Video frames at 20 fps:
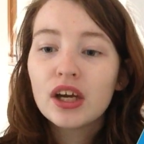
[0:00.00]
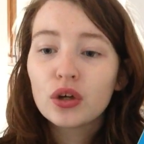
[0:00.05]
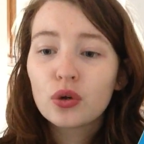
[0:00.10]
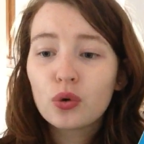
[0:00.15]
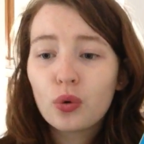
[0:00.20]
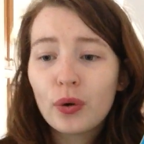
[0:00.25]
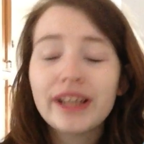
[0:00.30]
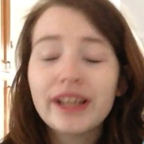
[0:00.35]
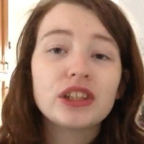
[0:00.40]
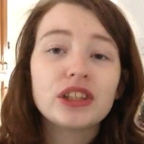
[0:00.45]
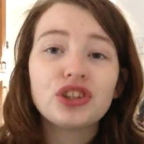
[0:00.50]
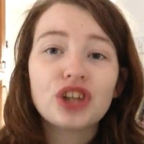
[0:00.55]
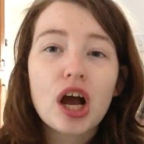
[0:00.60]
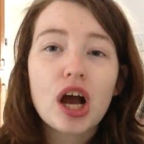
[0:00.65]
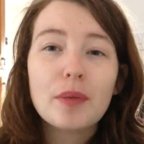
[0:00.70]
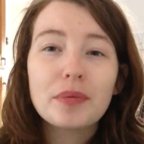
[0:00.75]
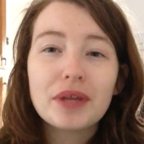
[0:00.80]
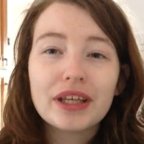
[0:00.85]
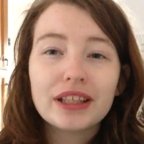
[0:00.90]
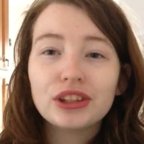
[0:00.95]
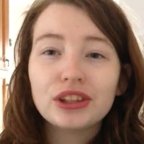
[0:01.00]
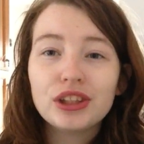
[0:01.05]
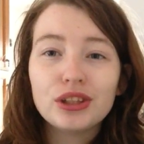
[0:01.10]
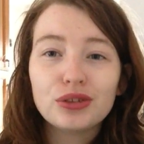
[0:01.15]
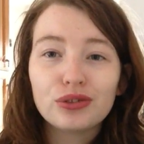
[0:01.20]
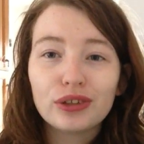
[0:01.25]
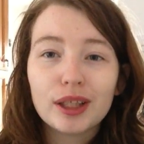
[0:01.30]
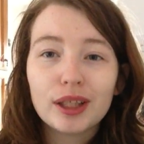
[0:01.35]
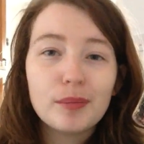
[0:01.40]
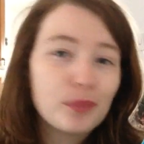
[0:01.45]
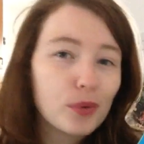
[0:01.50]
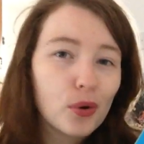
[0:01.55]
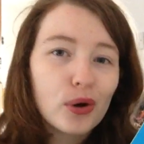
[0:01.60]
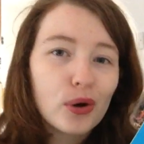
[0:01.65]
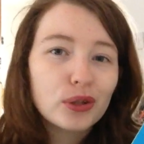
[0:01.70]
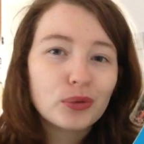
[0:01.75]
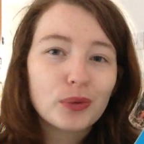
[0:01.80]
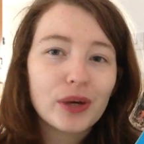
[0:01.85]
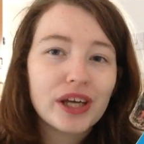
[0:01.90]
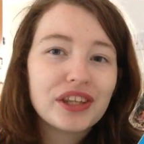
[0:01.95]
quit a job that she's really
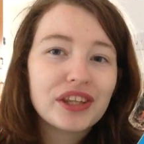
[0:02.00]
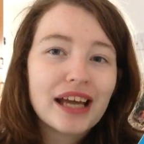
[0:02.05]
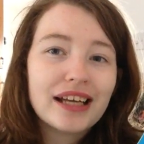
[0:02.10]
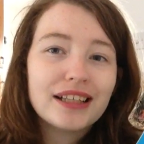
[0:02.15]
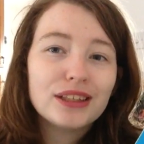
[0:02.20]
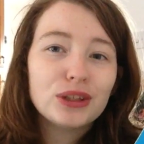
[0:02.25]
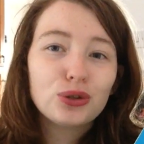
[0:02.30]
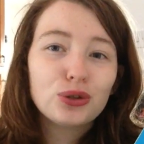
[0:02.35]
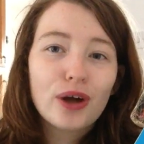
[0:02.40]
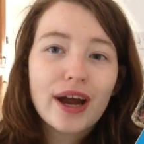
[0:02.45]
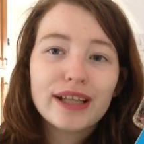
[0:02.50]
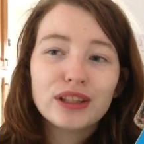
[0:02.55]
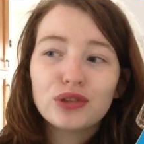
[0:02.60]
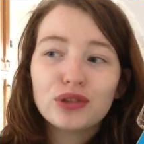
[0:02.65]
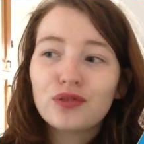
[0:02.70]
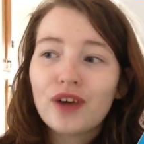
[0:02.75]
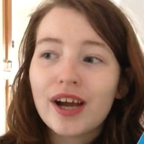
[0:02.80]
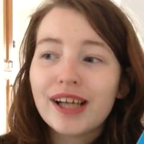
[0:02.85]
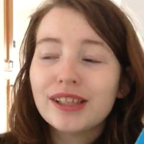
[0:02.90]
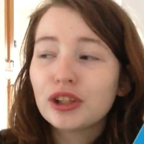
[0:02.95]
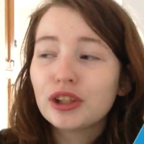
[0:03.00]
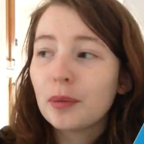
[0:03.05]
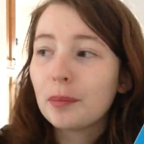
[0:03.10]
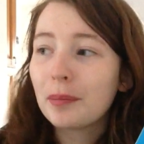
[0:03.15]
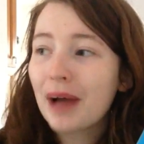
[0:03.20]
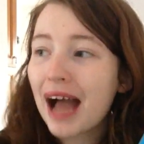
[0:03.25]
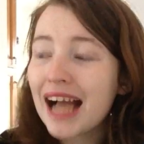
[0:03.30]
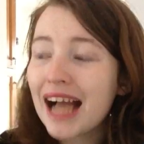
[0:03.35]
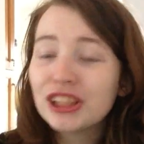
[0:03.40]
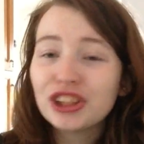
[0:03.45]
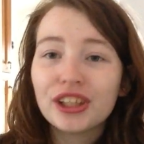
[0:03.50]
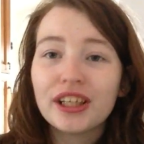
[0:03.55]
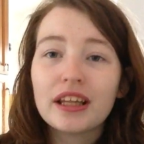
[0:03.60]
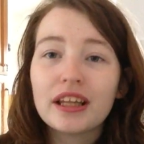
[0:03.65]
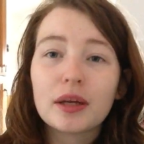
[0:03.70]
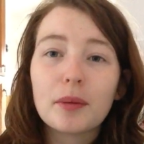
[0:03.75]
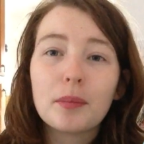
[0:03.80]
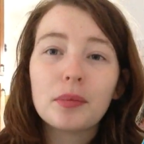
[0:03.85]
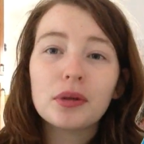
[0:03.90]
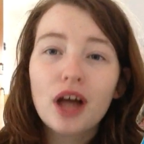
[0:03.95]
bored with and is trying to find her passion
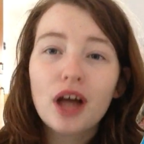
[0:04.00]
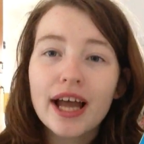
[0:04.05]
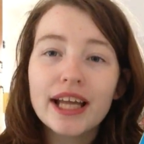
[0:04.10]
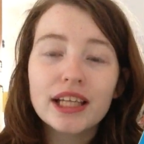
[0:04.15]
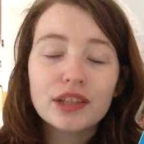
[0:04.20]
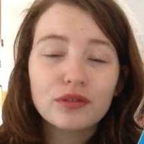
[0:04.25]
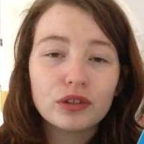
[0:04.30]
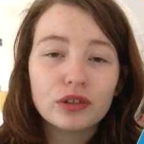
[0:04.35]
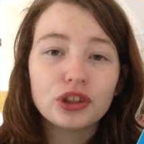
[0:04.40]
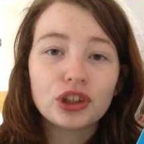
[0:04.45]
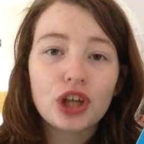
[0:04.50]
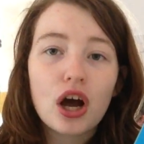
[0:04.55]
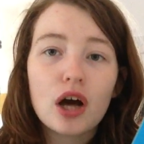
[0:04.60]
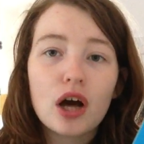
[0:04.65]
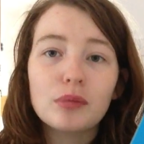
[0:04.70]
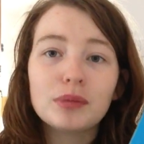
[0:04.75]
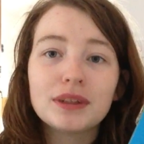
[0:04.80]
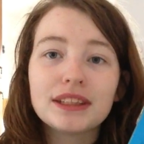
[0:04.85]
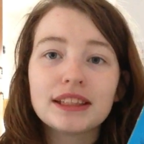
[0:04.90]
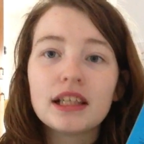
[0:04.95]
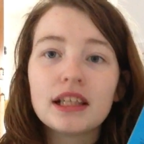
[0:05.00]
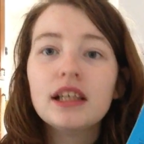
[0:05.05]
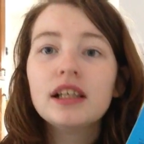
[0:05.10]
and applying for jobs.